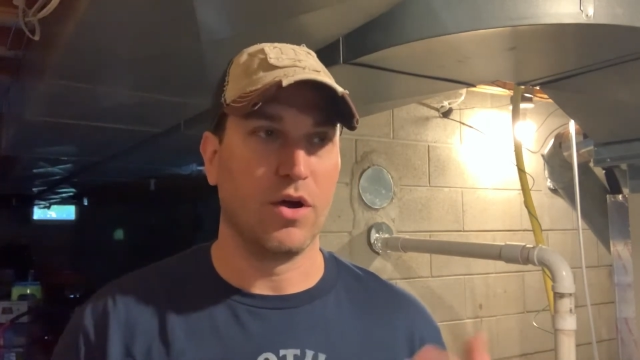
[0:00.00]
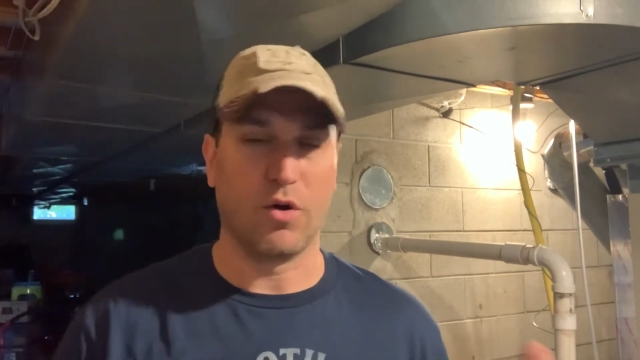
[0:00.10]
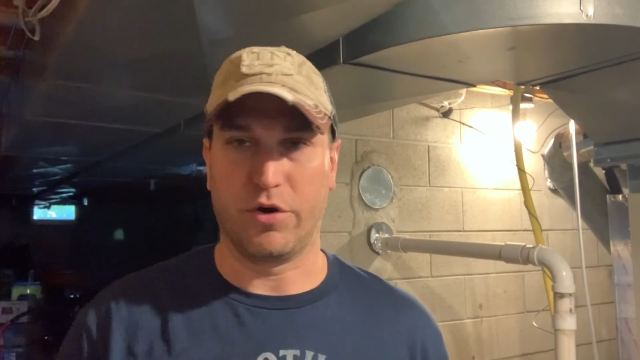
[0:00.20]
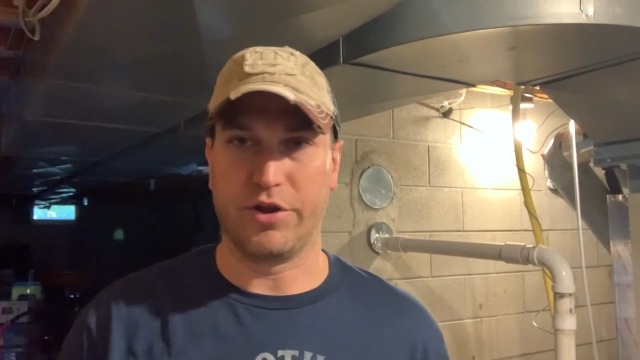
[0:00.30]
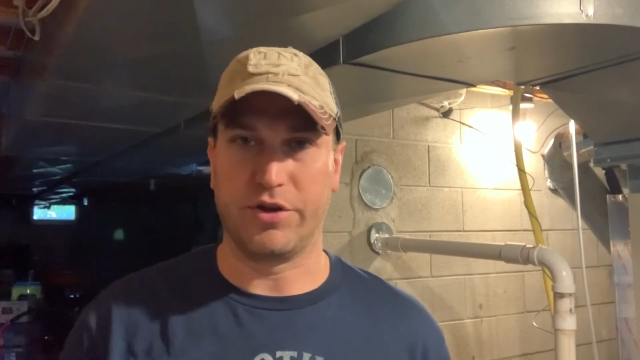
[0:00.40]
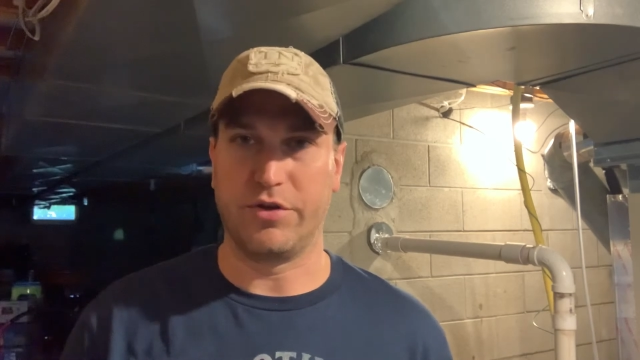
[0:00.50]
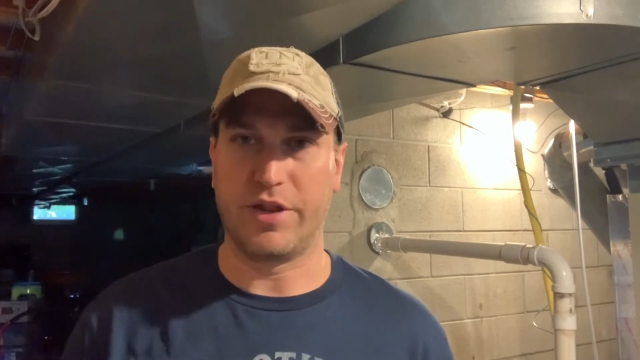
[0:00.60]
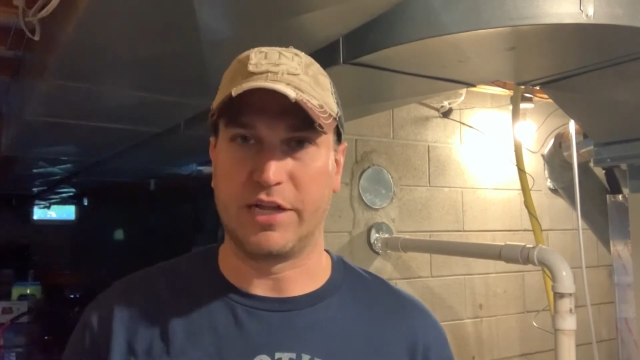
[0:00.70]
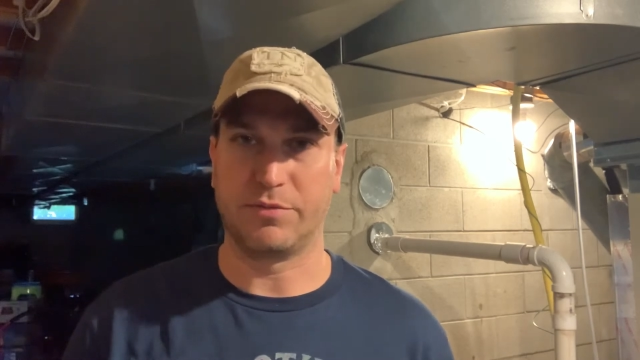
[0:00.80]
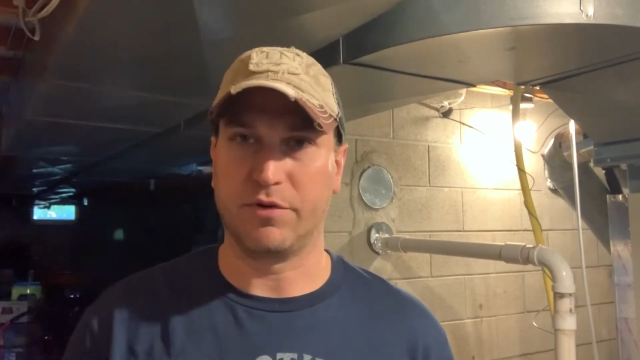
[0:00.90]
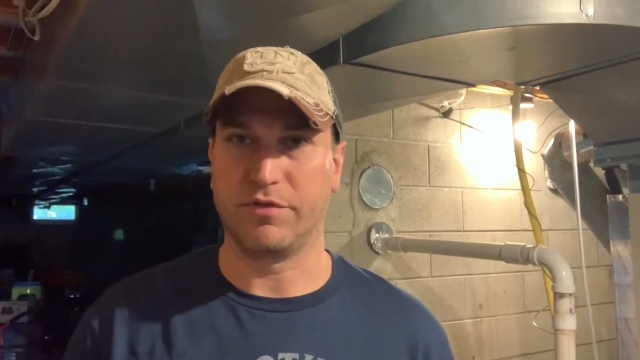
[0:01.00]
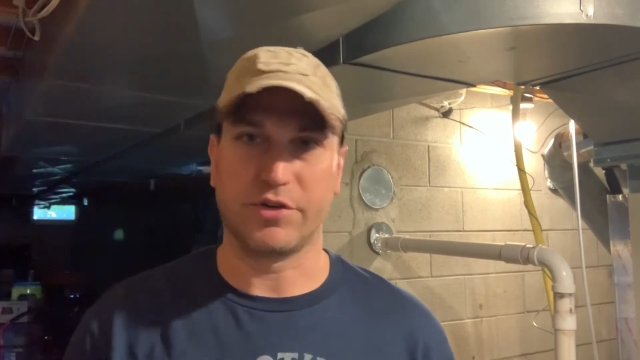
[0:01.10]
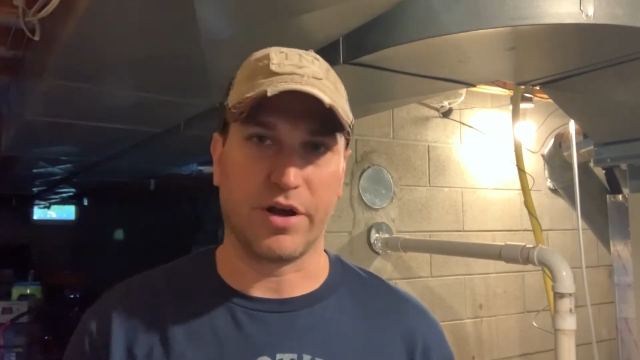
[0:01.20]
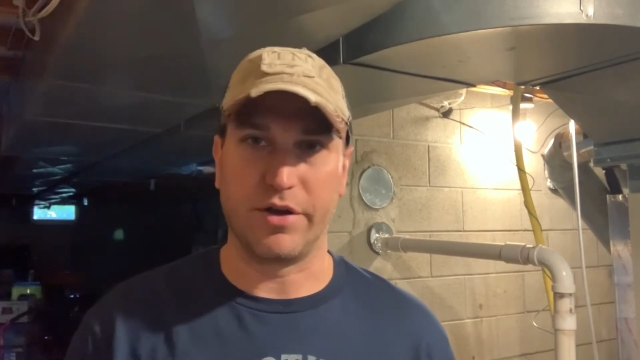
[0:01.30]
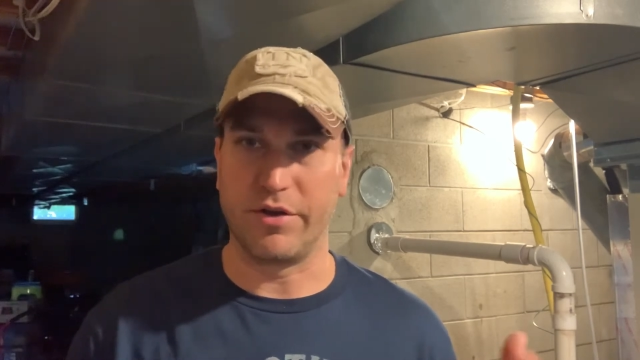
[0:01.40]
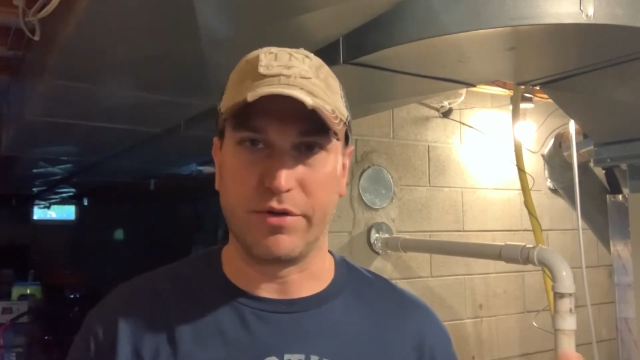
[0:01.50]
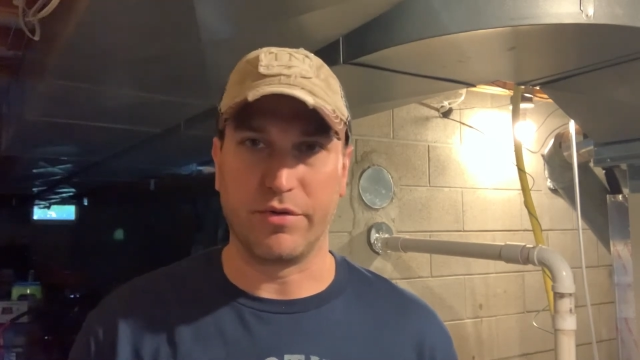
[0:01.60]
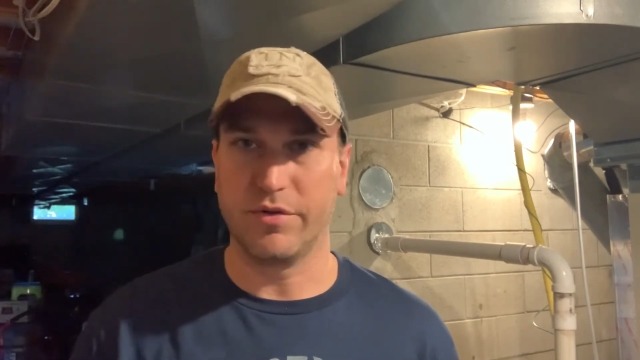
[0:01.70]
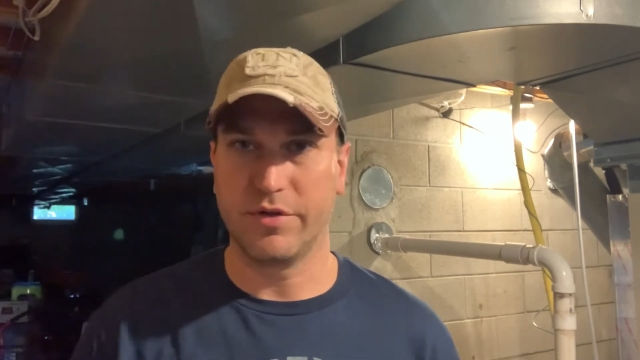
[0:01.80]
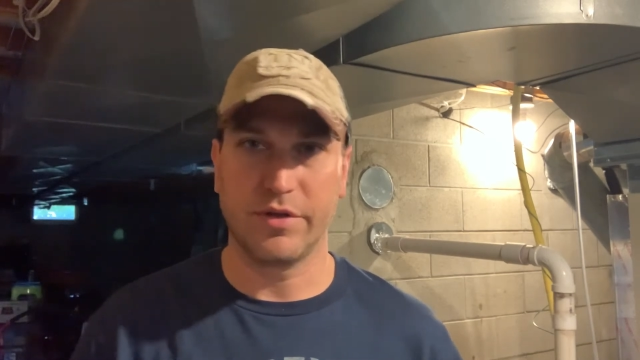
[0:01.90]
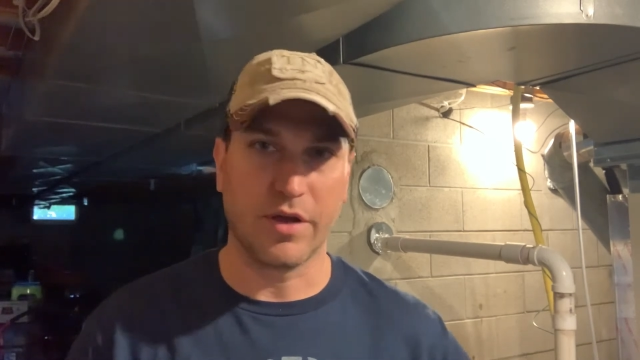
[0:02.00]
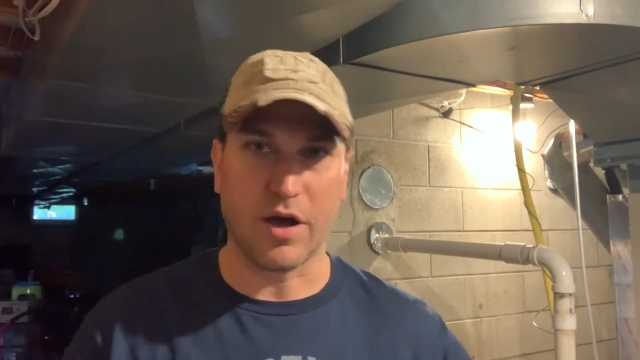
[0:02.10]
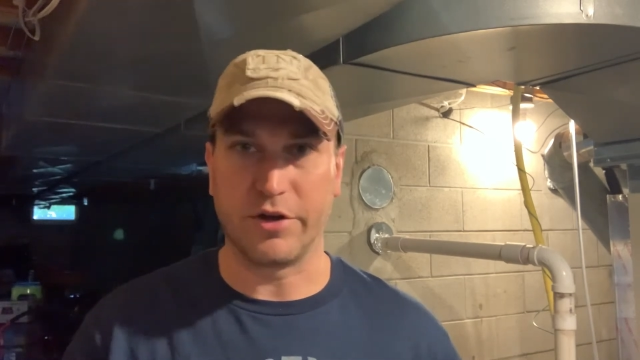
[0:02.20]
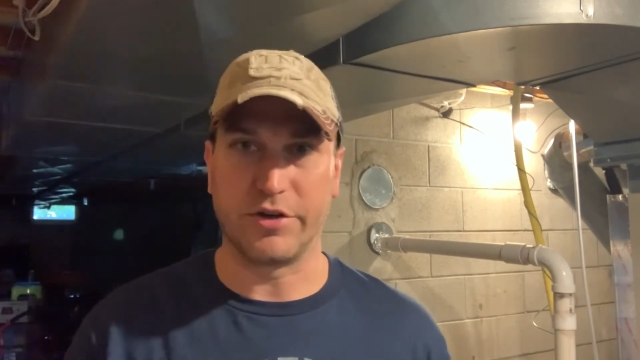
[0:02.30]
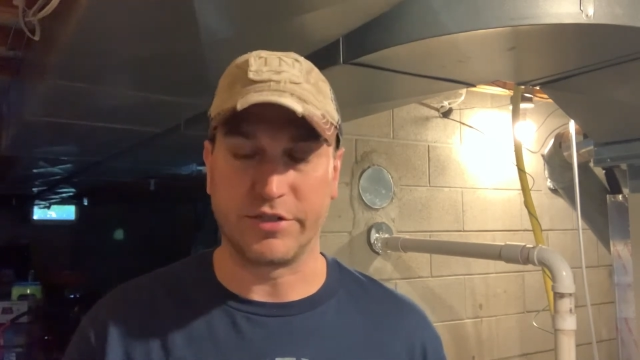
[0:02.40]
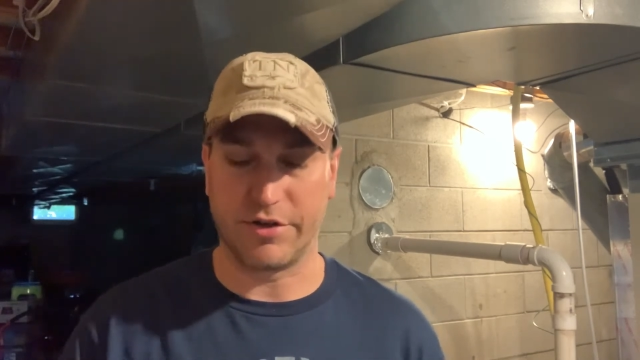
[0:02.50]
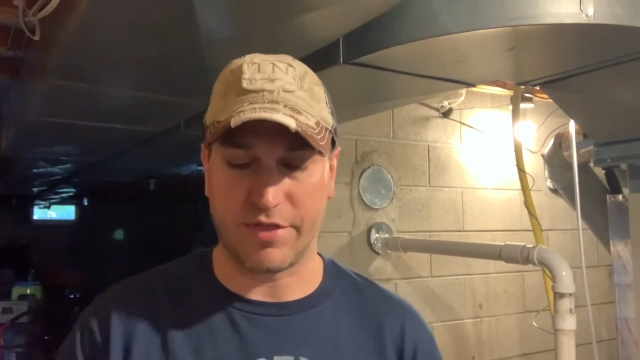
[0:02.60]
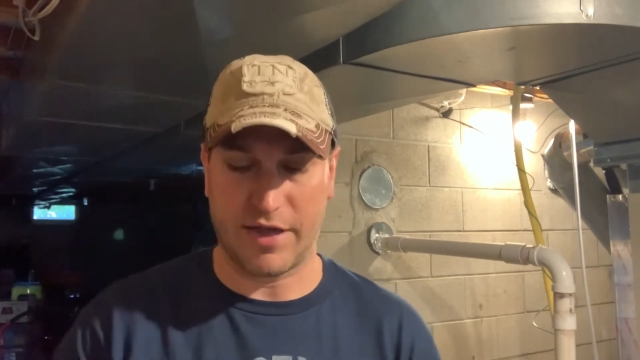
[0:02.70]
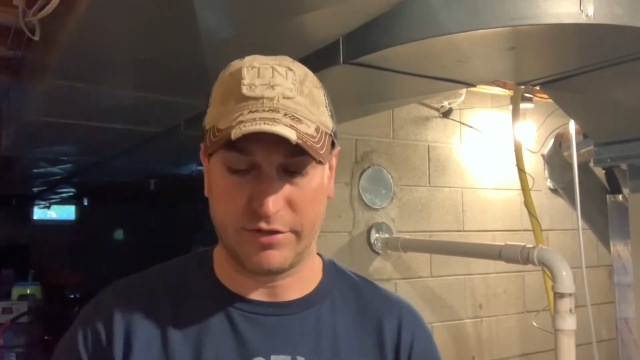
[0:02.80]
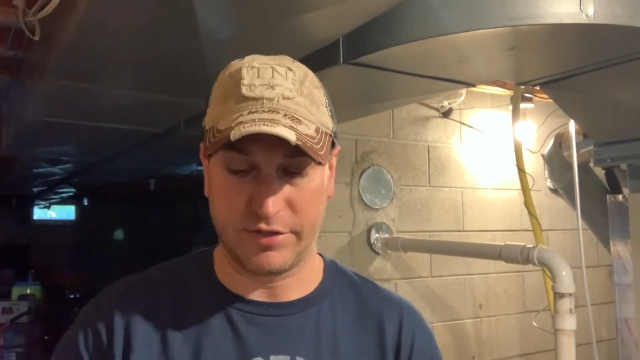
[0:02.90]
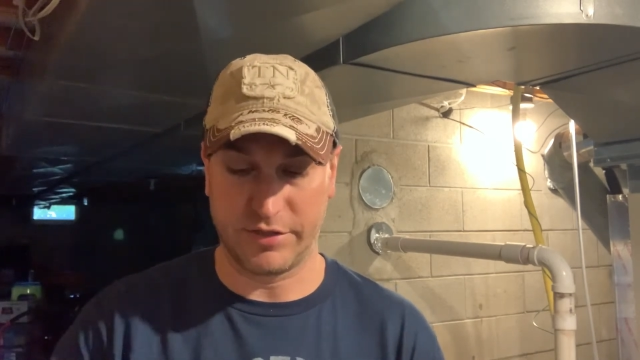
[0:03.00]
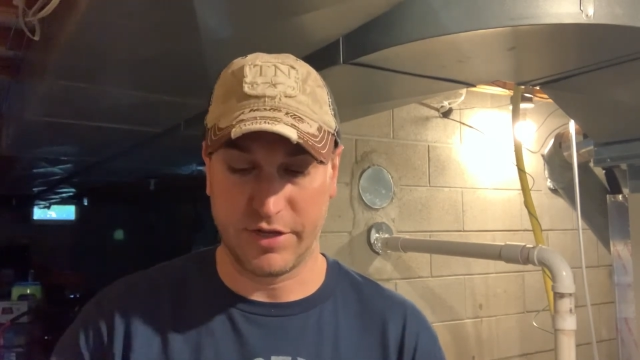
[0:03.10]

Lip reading: or you can do decimal if you're trying to do hundredths or thousandths.